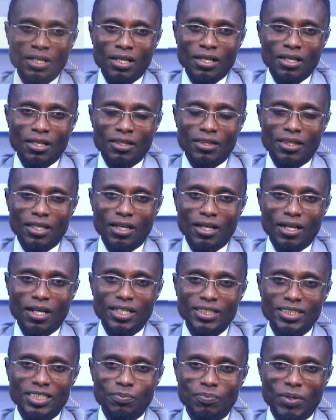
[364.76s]
The
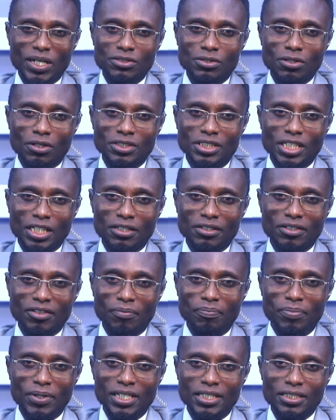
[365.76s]
Inspector General
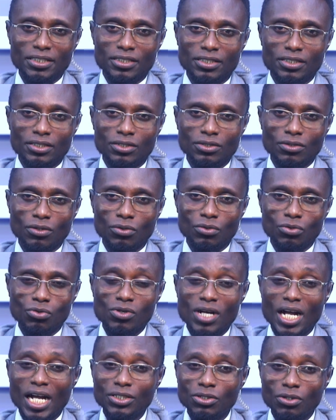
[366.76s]
of Police,
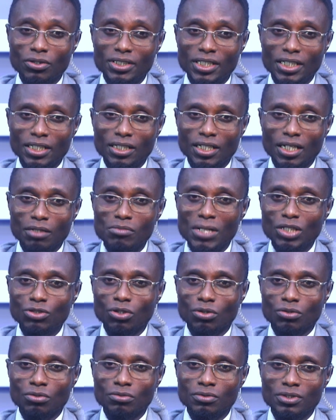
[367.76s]
Olukayode
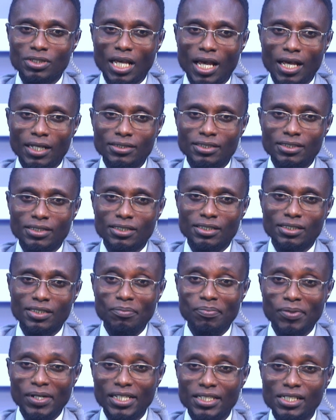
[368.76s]
Egbetokun, says the
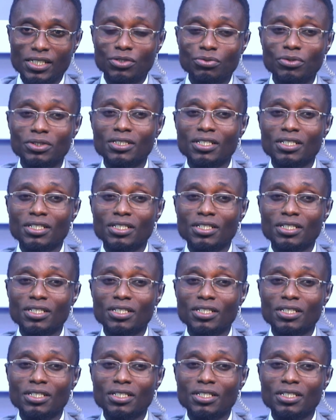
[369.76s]
police would